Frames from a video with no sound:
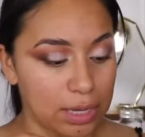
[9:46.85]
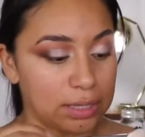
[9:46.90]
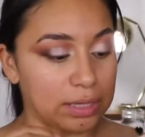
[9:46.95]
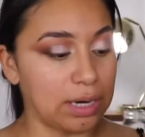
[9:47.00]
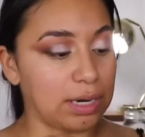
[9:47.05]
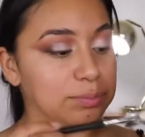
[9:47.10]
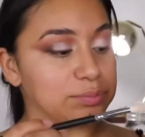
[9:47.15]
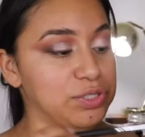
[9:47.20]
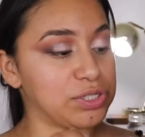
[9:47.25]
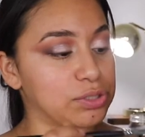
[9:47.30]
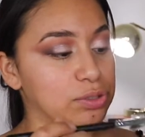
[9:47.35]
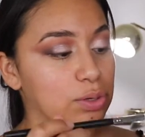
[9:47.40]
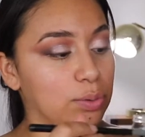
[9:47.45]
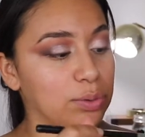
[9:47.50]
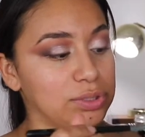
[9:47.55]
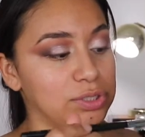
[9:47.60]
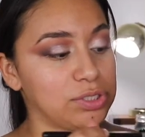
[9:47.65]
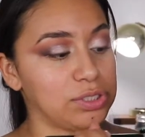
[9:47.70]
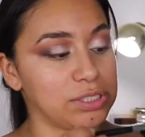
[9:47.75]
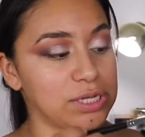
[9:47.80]
And then I'm just
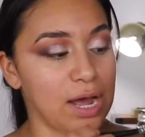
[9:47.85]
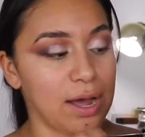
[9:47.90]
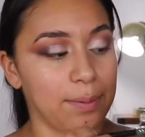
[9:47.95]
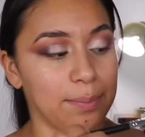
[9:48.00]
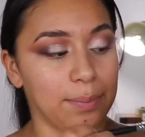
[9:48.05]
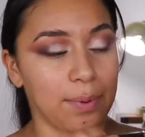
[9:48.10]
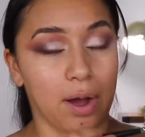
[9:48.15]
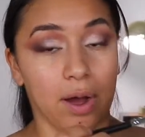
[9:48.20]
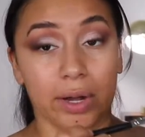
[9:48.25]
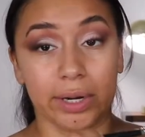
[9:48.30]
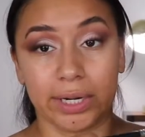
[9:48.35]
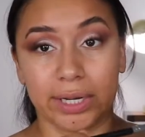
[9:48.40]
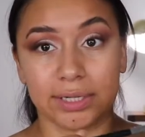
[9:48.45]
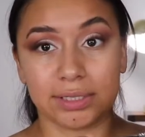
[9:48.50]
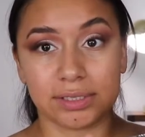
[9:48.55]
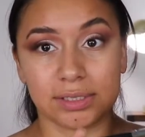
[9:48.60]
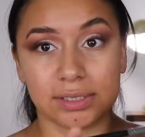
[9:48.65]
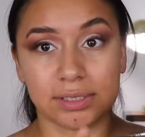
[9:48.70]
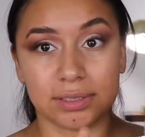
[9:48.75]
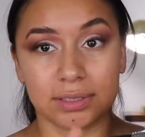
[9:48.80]
going to tap on
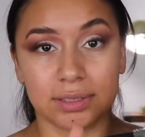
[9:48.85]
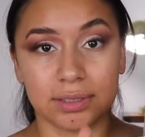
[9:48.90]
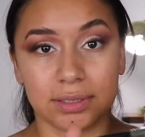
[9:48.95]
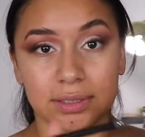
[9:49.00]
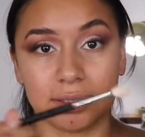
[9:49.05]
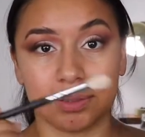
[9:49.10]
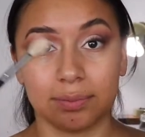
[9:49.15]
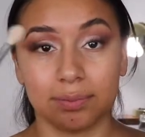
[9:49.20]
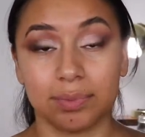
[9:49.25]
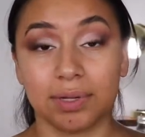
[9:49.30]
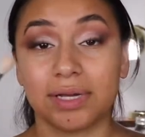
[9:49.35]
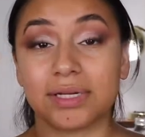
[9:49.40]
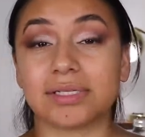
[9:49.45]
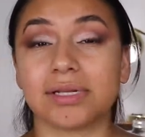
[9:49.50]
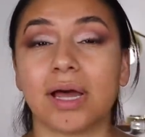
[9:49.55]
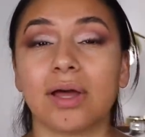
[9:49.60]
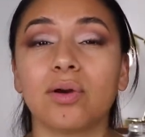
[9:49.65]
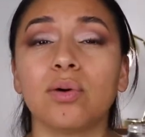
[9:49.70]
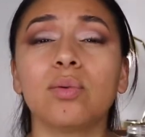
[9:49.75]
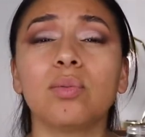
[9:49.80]
it because
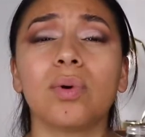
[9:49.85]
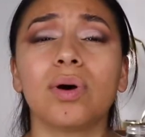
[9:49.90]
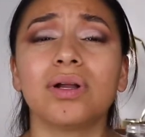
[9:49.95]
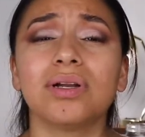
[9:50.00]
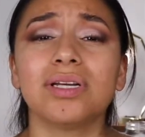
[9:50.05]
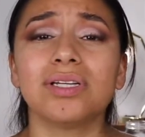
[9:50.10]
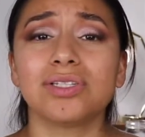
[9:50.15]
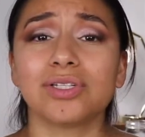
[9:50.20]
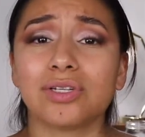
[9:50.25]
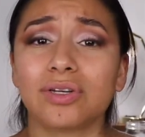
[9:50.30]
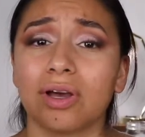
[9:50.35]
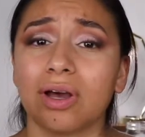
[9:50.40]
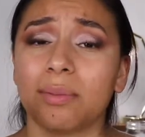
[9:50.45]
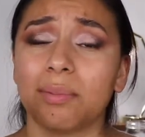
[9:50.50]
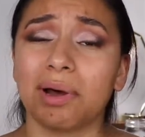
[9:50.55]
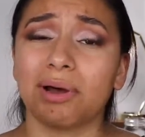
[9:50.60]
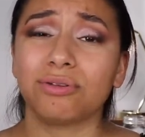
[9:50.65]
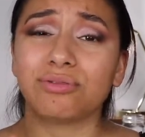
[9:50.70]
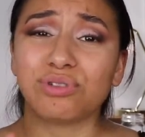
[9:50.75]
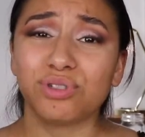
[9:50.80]
I don't want it to come
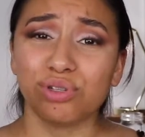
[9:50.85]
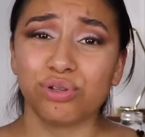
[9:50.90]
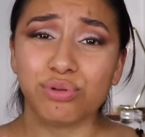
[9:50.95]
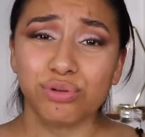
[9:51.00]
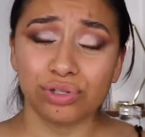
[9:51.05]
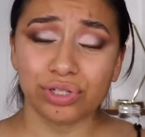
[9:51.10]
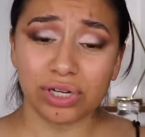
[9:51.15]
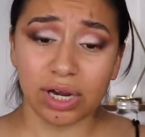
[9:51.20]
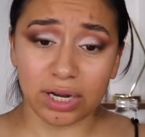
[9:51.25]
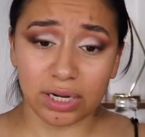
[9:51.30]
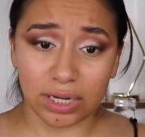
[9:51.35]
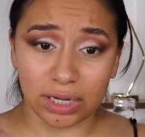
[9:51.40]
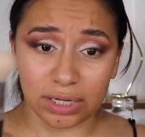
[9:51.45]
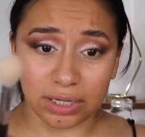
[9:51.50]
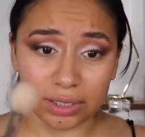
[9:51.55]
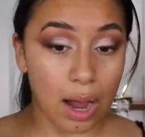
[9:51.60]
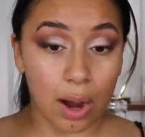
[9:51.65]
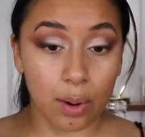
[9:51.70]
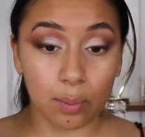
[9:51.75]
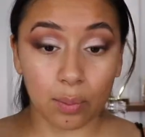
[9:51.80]
out too shiny.
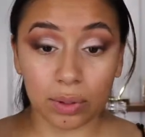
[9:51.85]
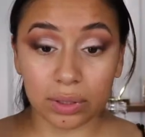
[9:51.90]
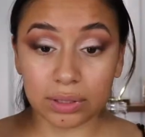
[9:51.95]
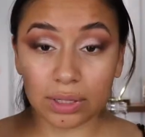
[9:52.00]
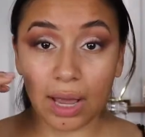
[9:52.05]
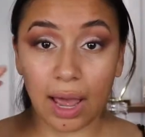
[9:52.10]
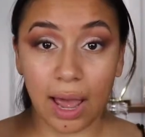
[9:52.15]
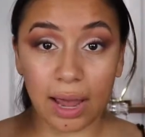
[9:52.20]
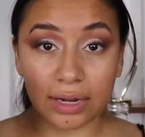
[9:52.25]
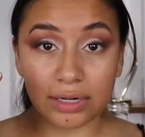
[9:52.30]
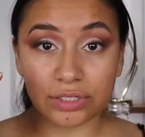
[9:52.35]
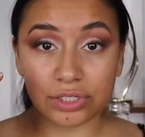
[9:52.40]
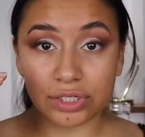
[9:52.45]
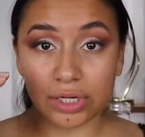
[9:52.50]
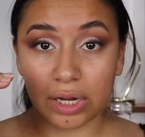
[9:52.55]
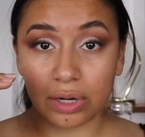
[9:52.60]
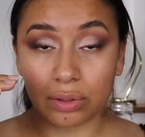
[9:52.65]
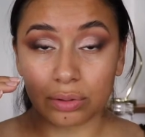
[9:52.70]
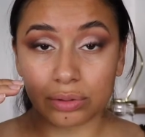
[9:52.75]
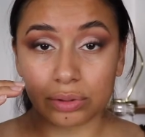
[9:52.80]
I want the
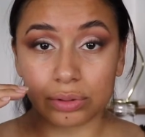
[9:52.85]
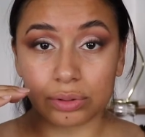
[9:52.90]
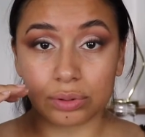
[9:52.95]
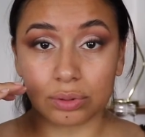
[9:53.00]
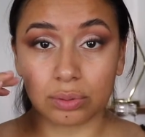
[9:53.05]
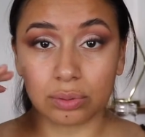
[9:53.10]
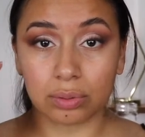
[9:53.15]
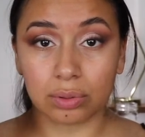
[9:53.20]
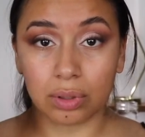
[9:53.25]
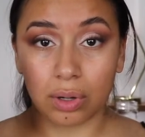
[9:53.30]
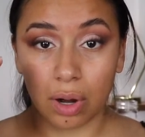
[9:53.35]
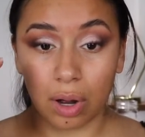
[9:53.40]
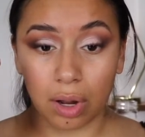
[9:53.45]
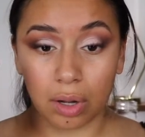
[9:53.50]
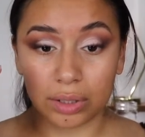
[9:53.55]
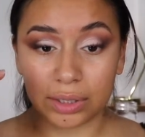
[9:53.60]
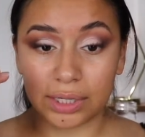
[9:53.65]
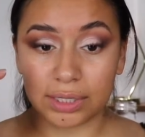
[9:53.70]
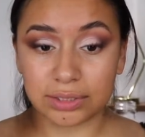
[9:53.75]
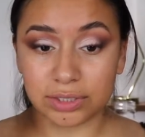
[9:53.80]
eyeshadow to
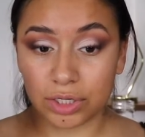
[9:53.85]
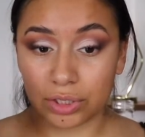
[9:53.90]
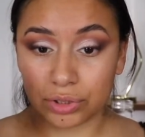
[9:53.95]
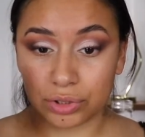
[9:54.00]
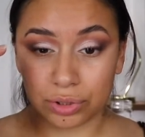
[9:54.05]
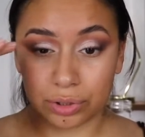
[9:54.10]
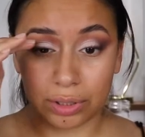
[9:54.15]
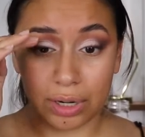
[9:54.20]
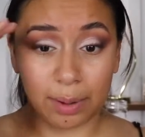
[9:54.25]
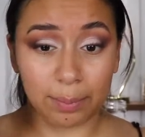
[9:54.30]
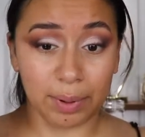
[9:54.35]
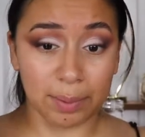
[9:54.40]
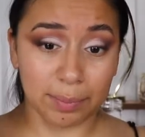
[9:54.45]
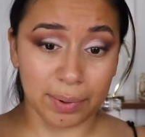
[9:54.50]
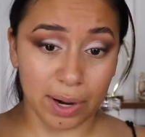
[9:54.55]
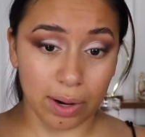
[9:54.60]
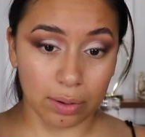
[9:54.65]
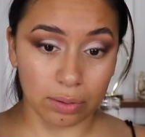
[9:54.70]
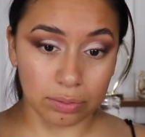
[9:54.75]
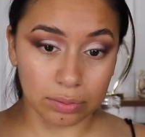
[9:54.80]
call the attention, not my
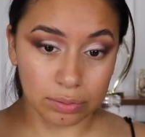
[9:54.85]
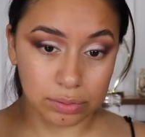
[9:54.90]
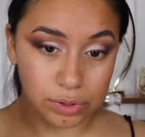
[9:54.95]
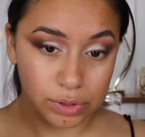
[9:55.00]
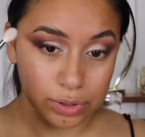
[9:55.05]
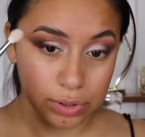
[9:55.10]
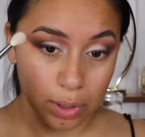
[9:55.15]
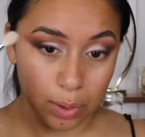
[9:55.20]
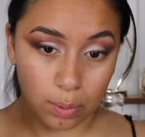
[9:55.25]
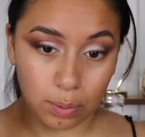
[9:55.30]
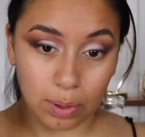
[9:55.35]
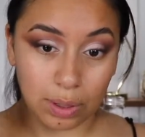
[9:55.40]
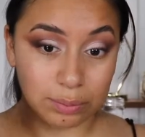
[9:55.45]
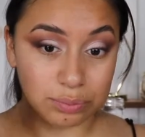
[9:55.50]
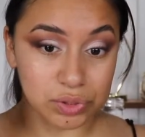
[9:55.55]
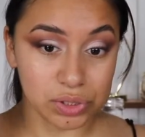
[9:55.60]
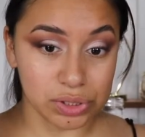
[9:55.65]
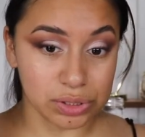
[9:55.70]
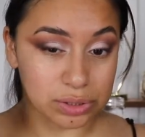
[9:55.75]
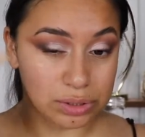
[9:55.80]
brow. So I'm
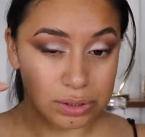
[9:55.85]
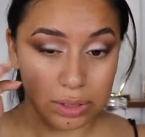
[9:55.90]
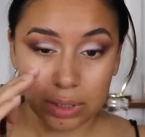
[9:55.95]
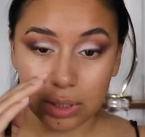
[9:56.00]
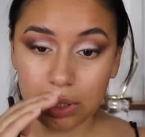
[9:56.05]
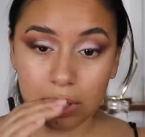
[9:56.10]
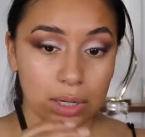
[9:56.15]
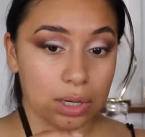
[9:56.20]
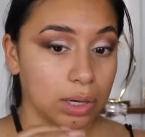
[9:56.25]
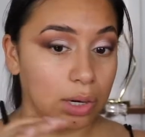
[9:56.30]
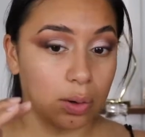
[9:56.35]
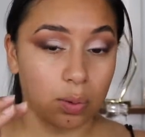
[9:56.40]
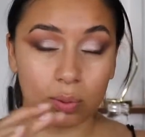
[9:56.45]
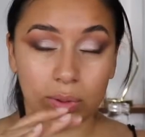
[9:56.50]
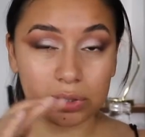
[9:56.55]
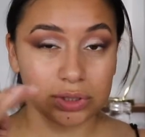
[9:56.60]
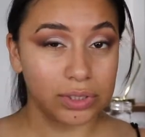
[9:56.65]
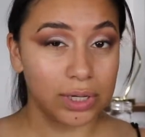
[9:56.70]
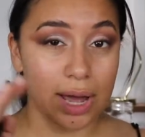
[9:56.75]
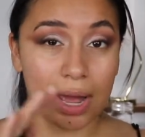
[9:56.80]
just
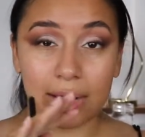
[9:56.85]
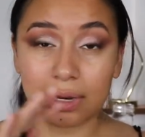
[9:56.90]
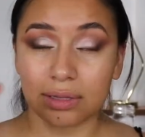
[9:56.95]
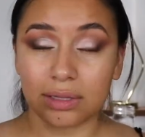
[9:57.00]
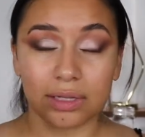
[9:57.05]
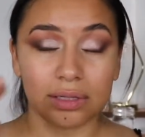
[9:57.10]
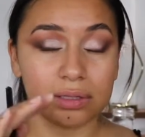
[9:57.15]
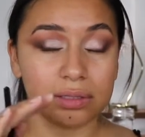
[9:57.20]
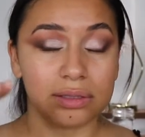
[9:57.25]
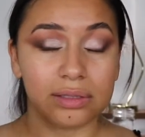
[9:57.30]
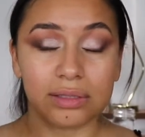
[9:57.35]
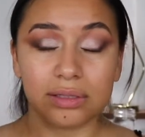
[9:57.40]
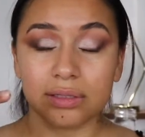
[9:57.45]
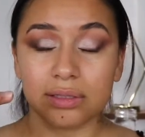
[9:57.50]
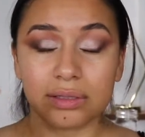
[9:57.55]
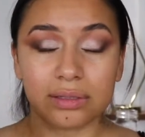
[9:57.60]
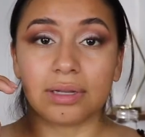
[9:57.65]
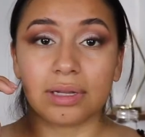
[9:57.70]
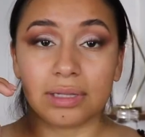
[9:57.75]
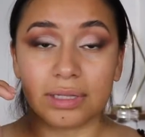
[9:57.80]
going to add the
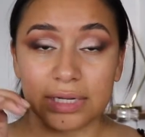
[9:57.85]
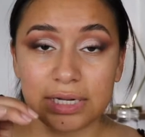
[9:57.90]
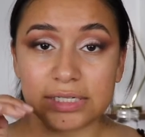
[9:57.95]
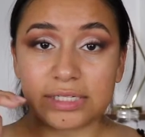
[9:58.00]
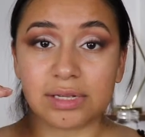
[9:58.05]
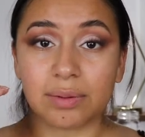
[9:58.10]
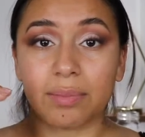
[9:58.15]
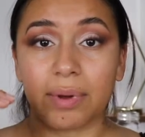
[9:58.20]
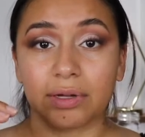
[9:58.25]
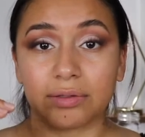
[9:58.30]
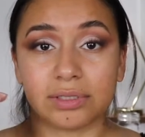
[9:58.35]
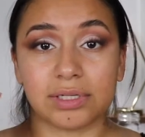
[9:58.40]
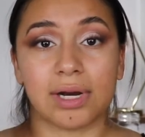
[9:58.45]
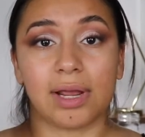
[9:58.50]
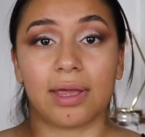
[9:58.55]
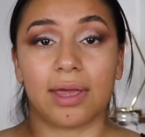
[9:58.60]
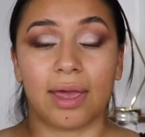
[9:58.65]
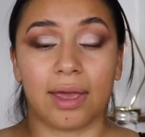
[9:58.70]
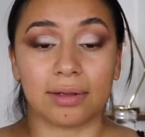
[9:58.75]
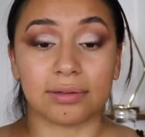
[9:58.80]
least amount that I
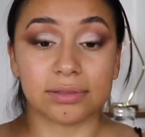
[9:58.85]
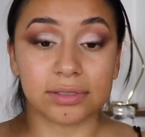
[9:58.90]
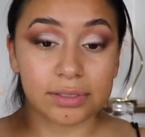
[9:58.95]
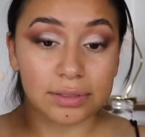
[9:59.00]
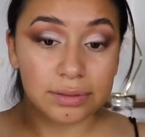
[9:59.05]
can.